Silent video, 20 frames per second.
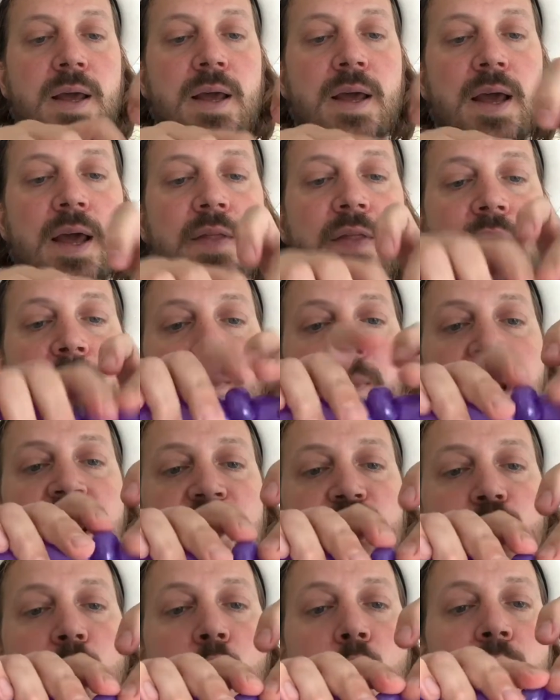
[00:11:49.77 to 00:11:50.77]
and then
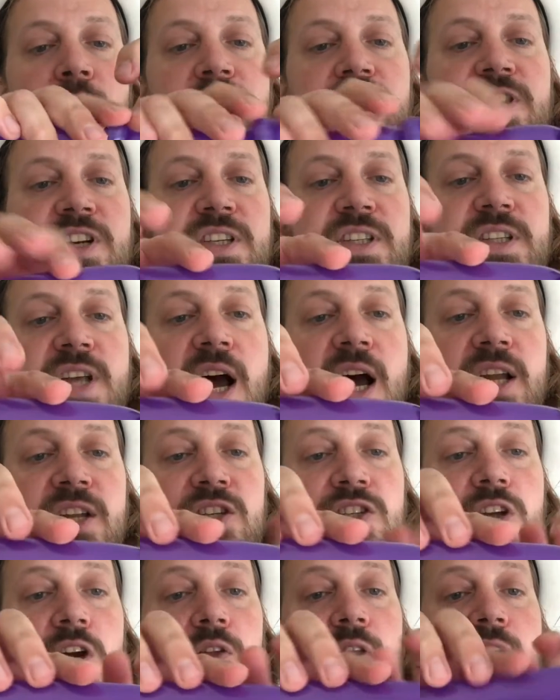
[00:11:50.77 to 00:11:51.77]
match what we've just
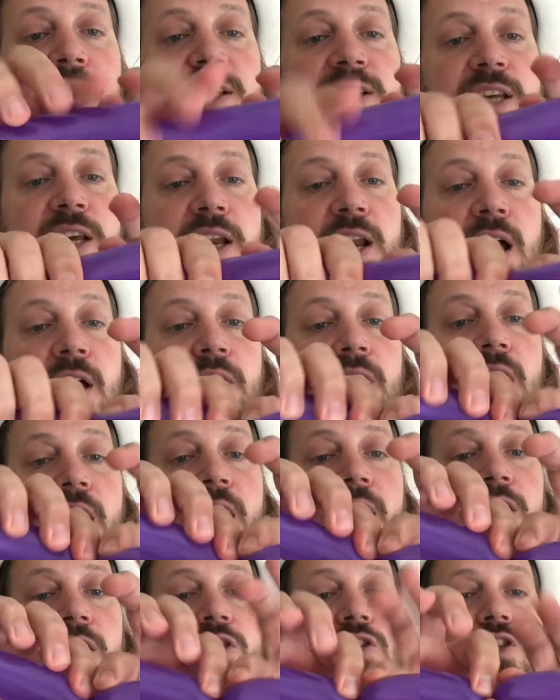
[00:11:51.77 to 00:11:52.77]
done. So that's
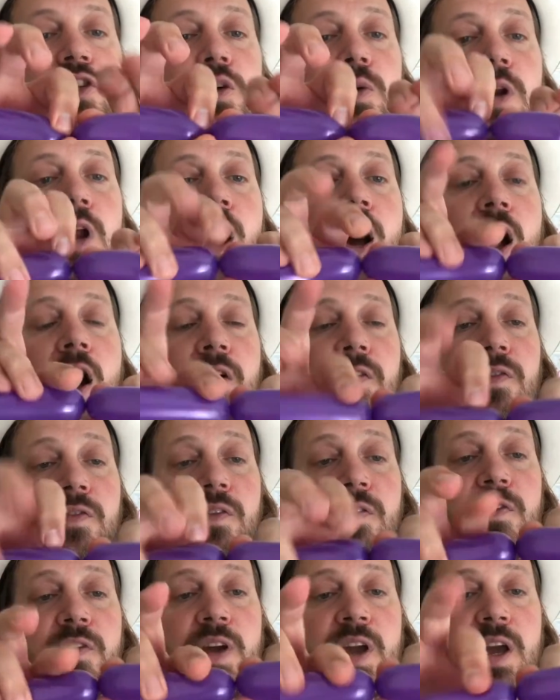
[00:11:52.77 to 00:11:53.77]
another 2.5
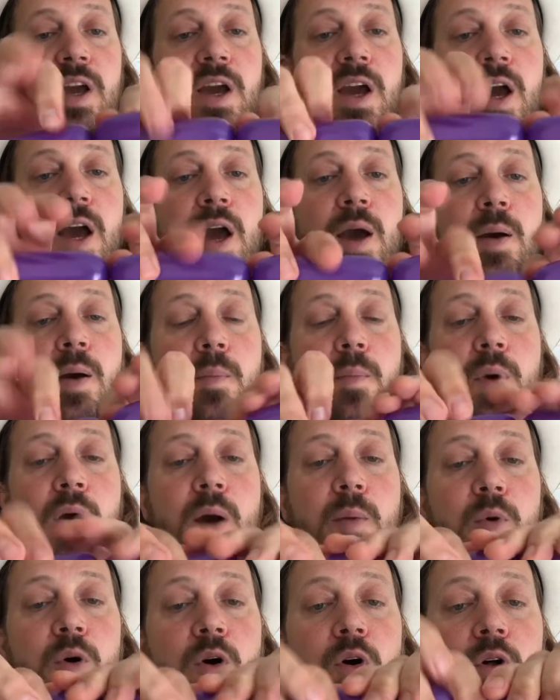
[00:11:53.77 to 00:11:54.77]
finger
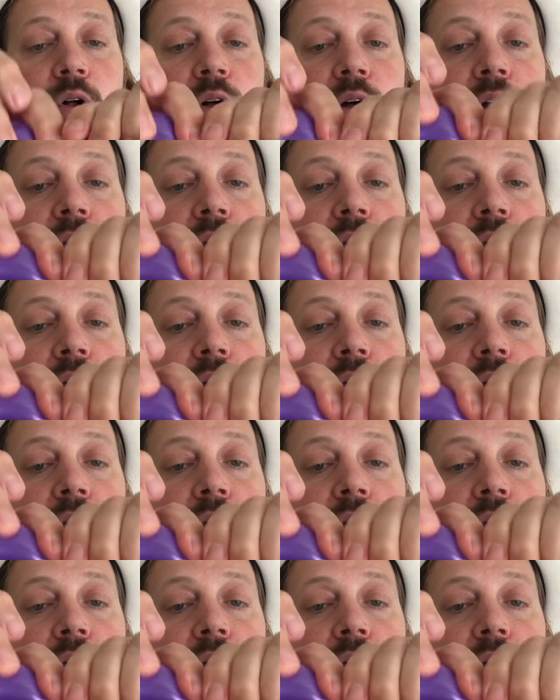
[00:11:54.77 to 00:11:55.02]
bubble,